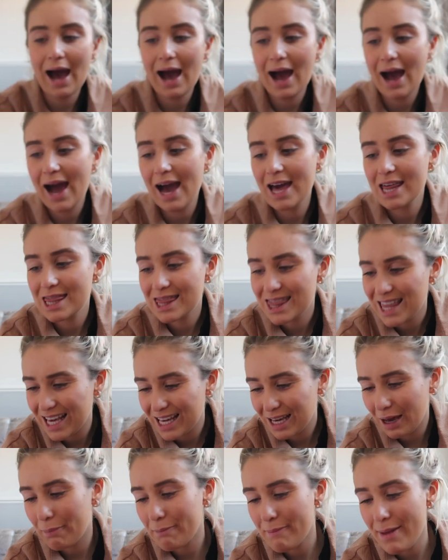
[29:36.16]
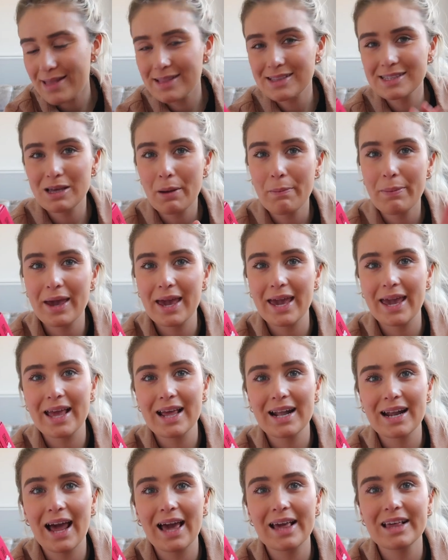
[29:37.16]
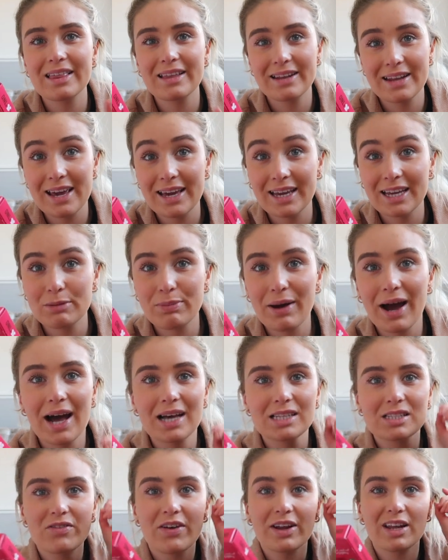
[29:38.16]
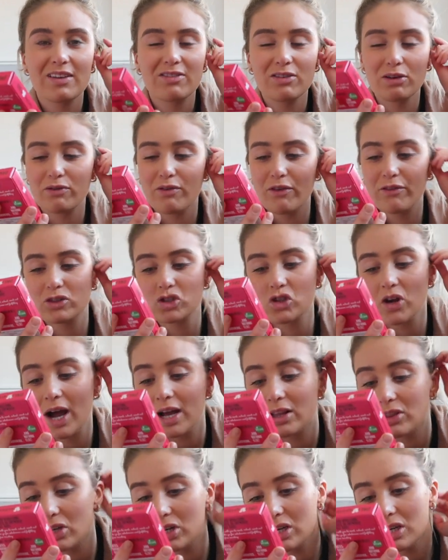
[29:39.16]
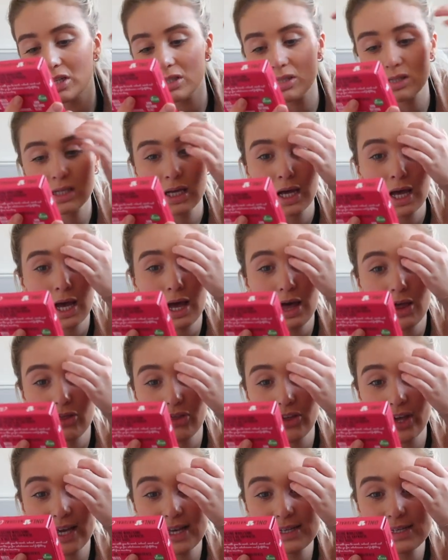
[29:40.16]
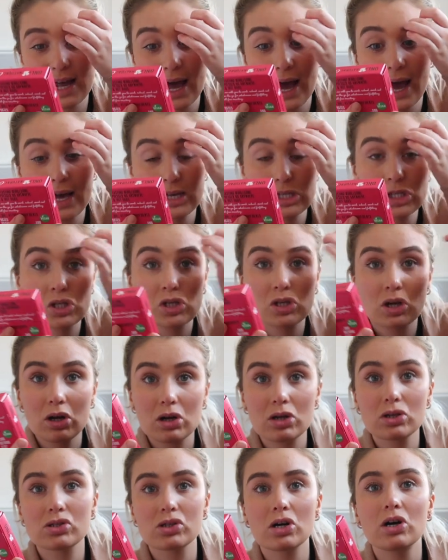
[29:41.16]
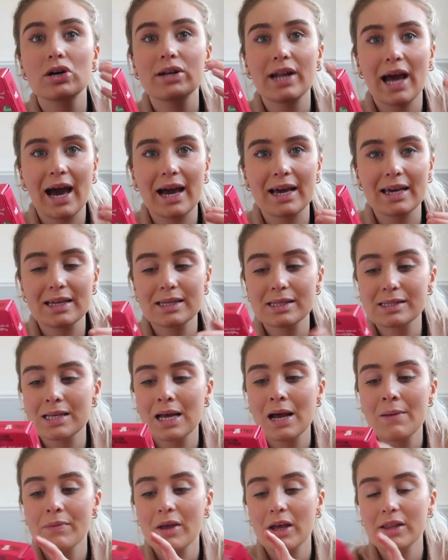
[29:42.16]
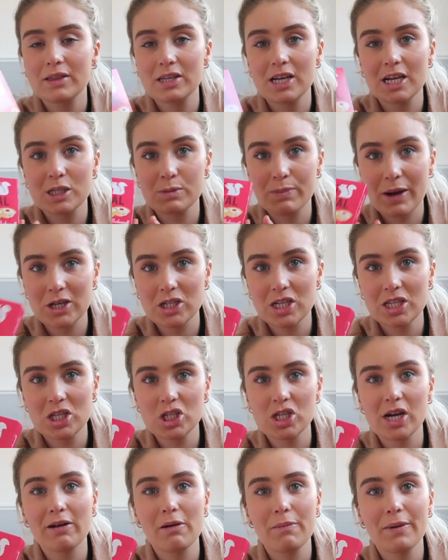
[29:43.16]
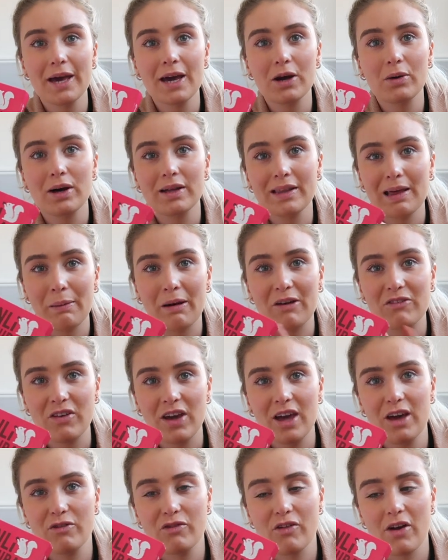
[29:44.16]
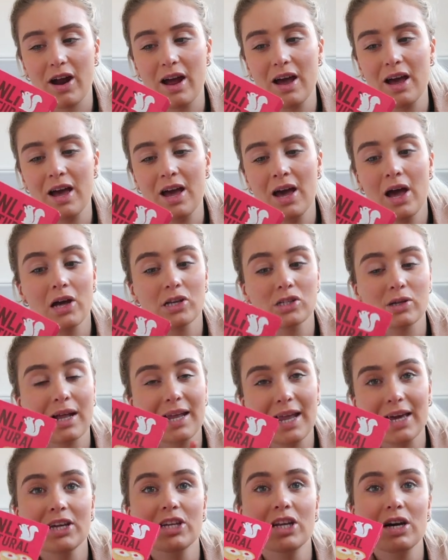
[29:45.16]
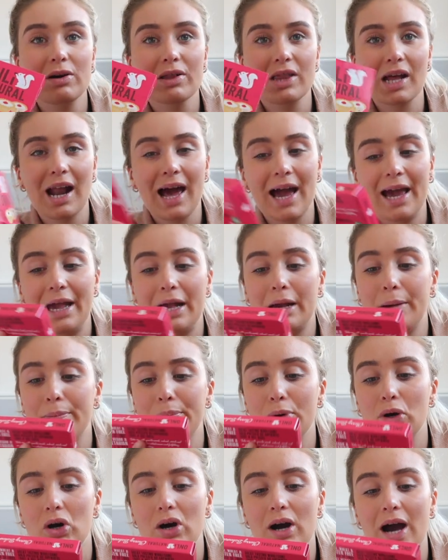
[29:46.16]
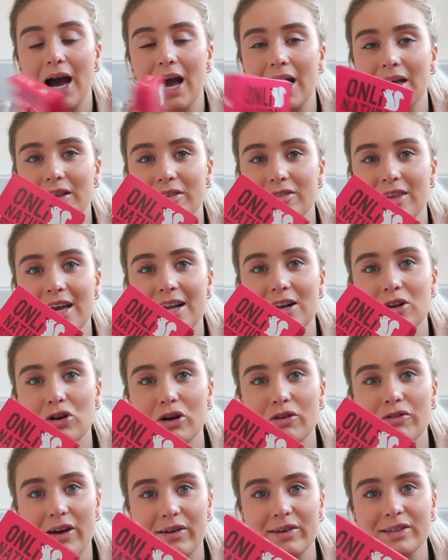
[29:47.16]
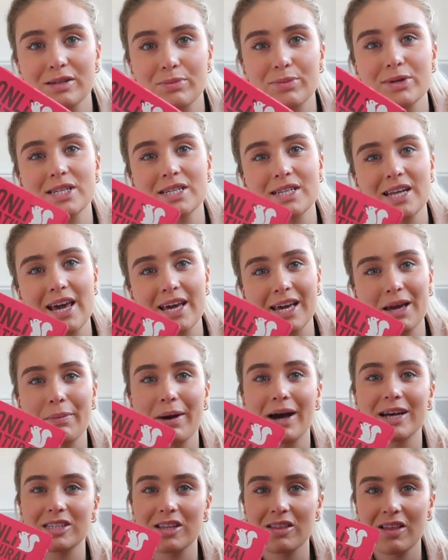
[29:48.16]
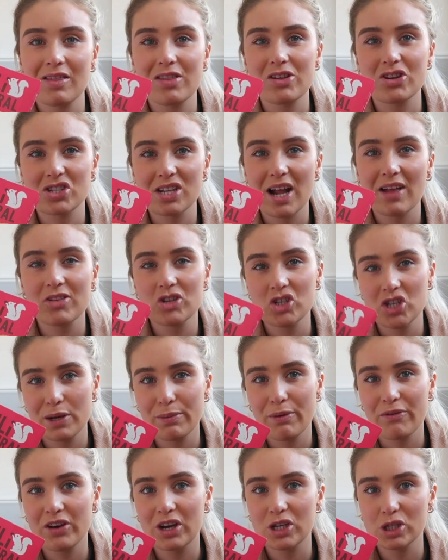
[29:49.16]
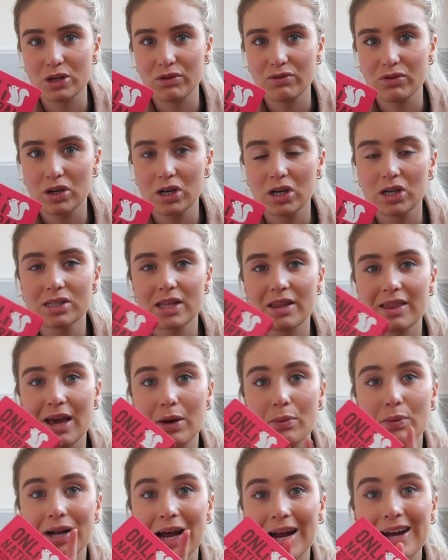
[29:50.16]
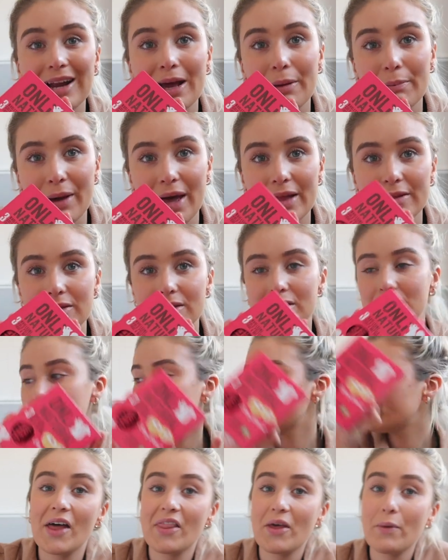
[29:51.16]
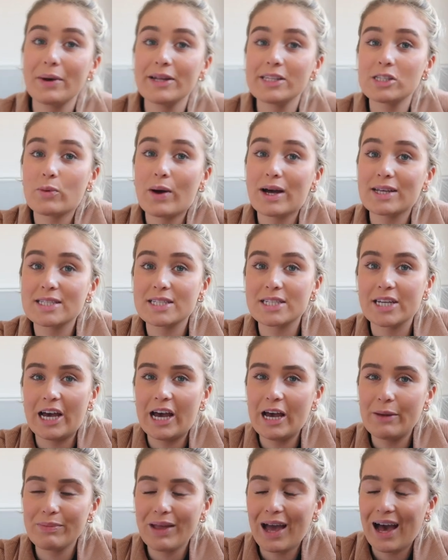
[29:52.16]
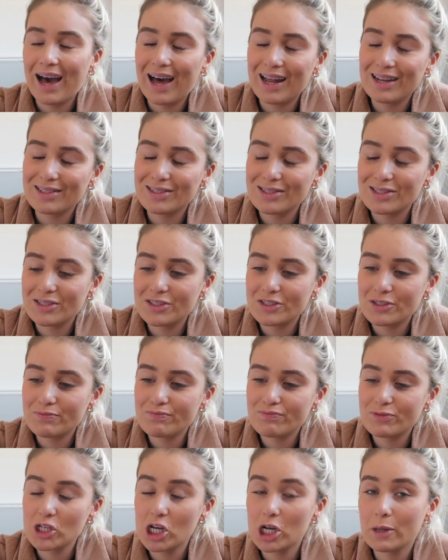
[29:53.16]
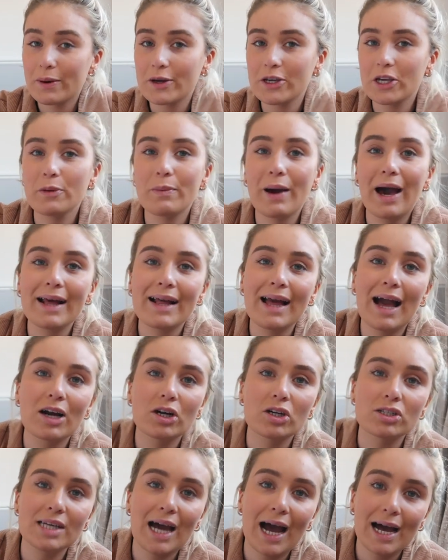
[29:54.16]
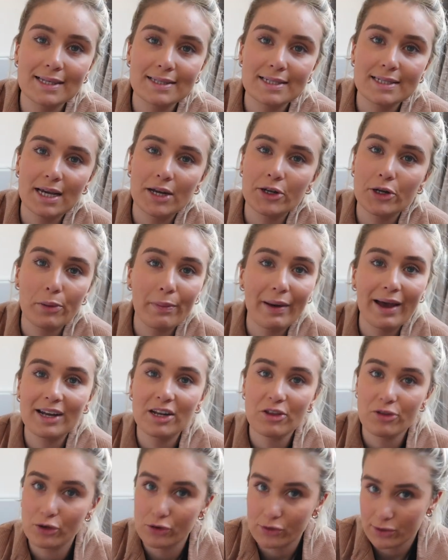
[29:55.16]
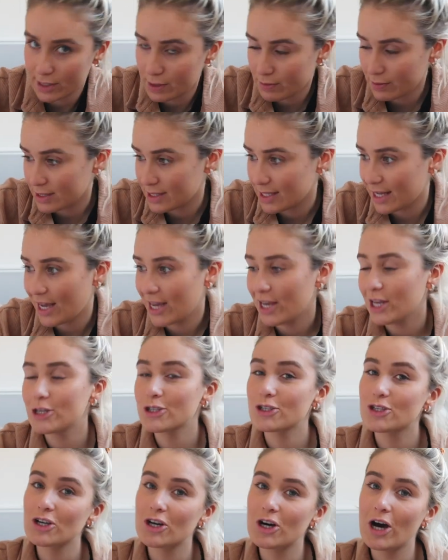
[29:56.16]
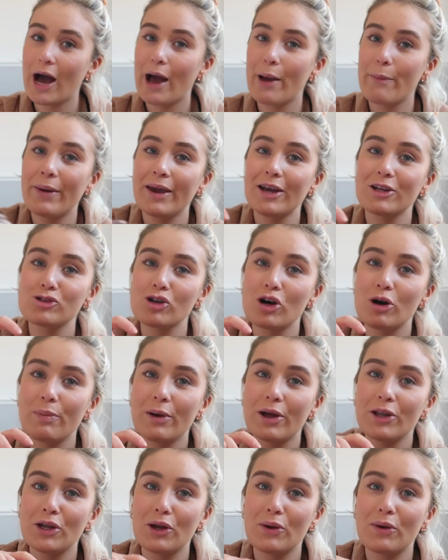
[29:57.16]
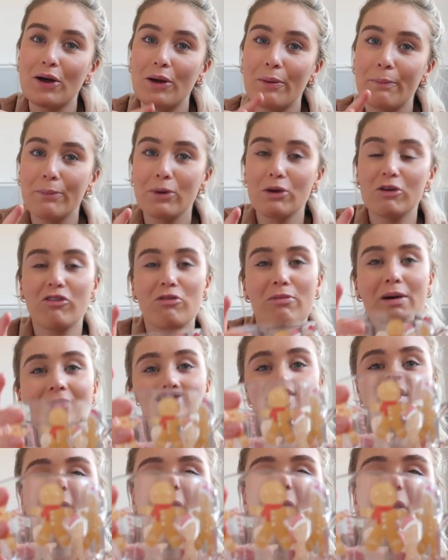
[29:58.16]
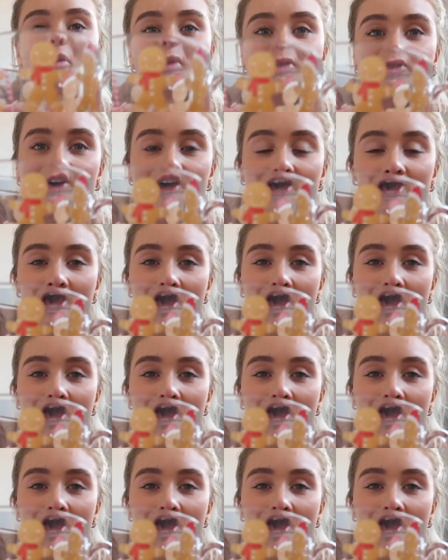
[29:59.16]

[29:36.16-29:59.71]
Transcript: I think, meant to be like the Naked bars, if any of you have ever tried those. These are so, so nice. especially the cherry bakewell, they're my favourite. So I'll let you know what they're like, but they look very similar to Naked Bars. I think they're just like the cheaper version of those. They were 99 pence. I then went to Asda, and don't know about you, but I can't go to Asda and not buy anything Christmassy. So I picked up a new little mug for myself.